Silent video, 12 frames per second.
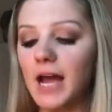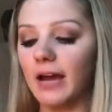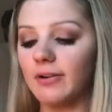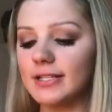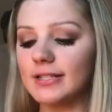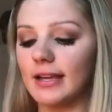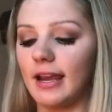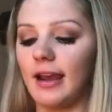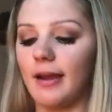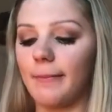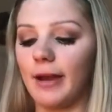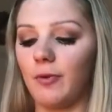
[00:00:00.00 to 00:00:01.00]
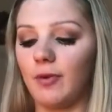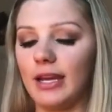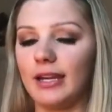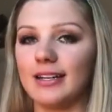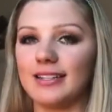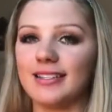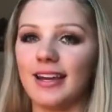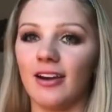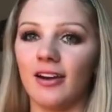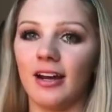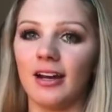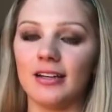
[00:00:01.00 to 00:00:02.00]
I would say my weakness
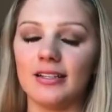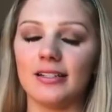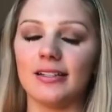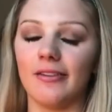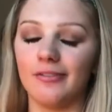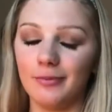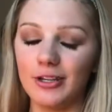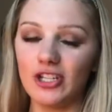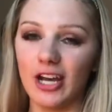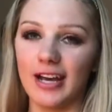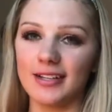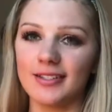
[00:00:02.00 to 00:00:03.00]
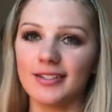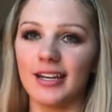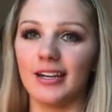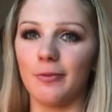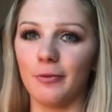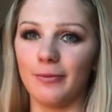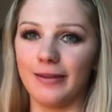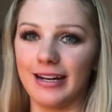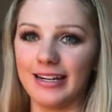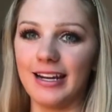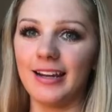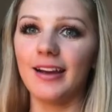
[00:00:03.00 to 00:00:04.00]
area is definitely chest and upper
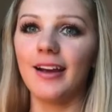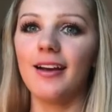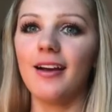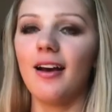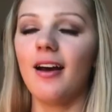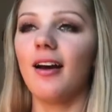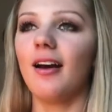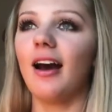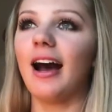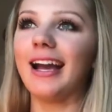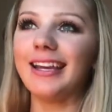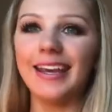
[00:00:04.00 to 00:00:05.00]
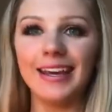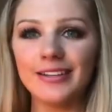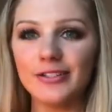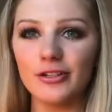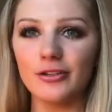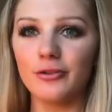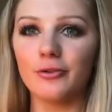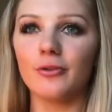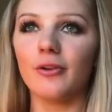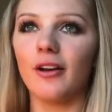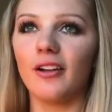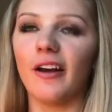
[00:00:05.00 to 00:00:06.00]
body. I can't
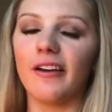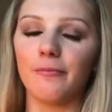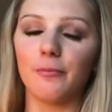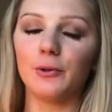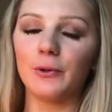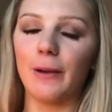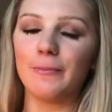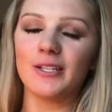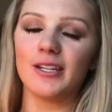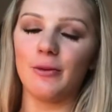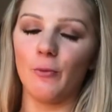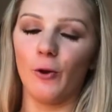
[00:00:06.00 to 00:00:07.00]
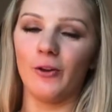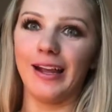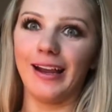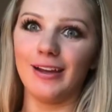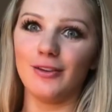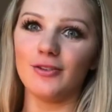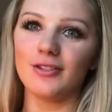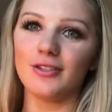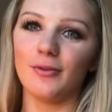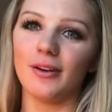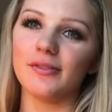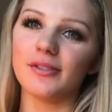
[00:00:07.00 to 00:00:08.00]
do a lot of pull-ups anymore like I used
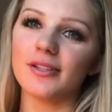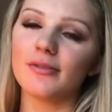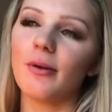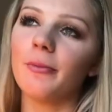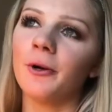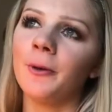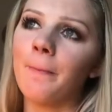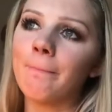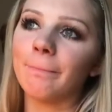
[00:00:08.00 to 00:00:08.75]
to when I was a swimmer.